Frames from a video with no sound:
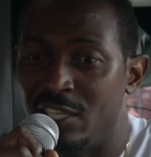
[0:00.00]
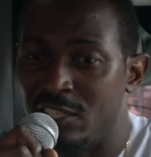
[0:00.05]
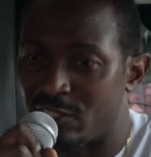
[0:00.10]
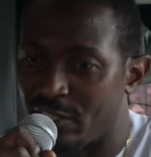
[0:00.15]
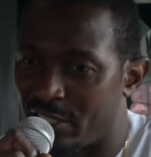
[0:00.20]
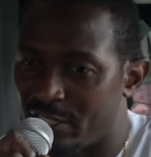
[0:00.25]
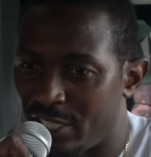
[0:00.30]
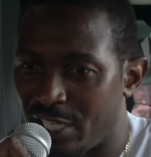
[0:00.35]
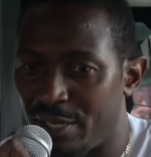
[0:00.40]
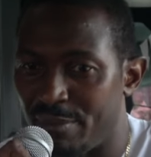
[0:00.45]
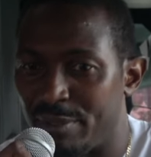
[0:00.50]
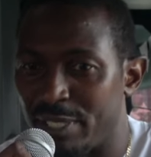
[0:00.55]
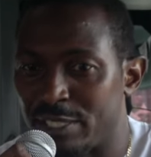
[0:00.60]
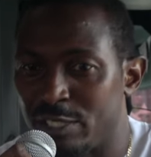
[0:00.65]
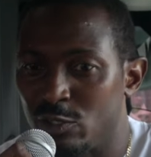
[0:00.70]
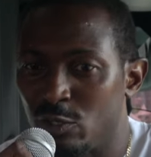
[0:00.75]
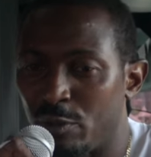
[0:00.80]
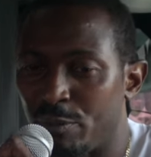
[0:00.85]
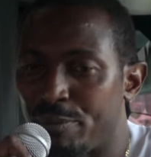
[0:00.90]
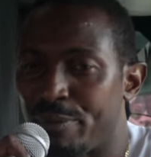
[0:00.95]
So I tell them let's
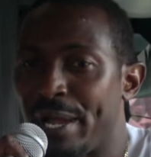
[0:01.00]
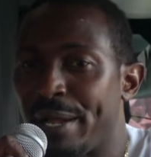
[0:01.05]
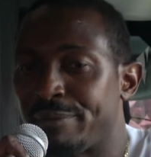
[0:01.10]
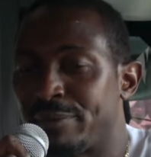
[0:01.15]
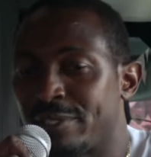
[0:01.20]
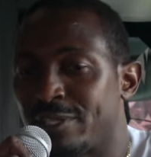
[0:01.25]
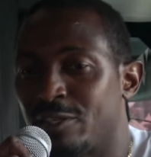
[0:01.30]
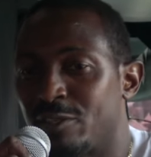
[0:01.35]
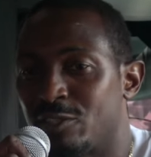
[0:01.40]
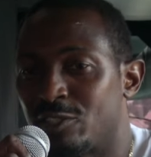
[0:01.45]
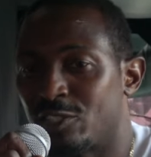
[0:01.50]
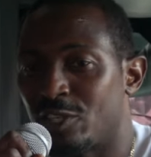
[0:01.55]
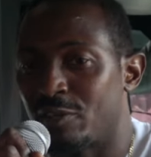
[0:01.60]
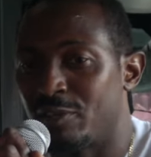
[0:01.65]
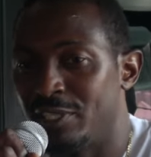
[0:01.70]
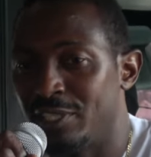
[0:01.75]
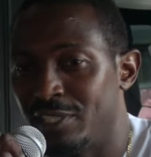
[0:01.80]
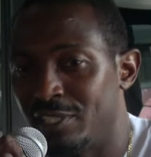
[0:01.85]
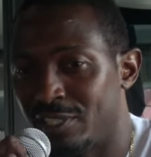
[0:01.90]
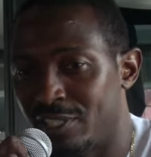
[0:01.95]
do a practical
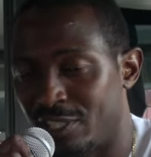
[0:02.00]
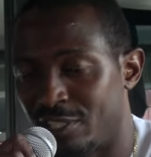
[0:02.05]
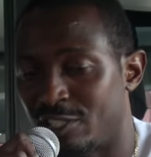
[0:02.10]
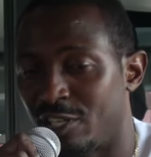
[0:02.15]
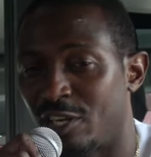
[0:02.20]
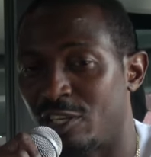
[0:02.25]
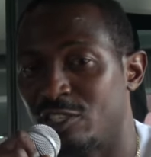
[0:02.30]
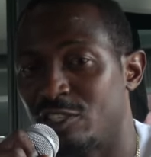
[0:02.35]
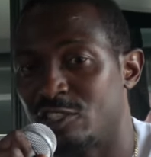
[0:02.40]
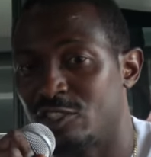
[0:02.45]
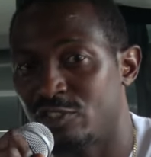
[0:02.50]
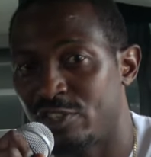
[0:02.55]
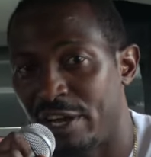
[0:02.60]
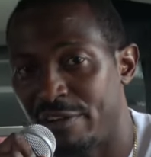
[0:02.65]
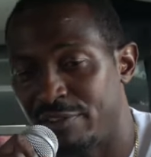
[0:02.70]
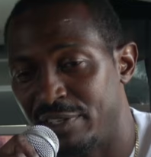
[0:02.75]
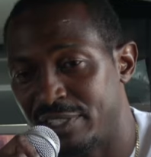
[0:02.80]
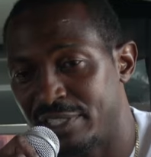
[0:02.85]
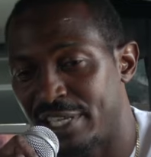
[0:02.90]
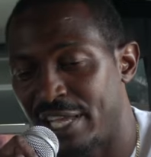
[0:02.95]
journey to start
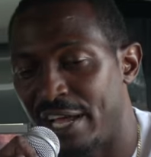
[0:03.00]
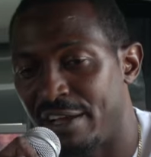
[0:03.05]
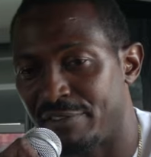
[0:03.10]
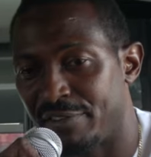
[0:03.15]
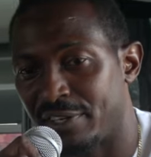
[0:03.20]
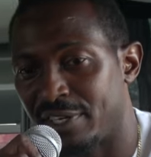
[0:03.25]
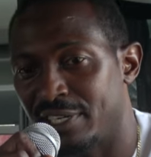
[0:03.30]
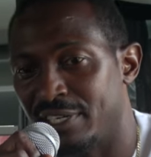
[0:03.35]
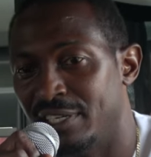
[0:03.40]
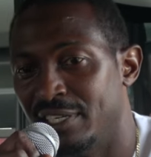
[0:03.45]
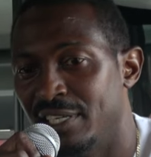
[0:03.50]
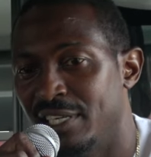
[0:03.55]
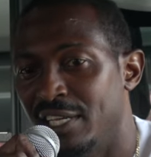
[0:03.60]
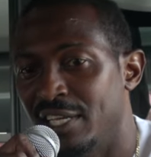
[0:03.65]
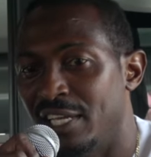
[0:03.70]
traveling to Africa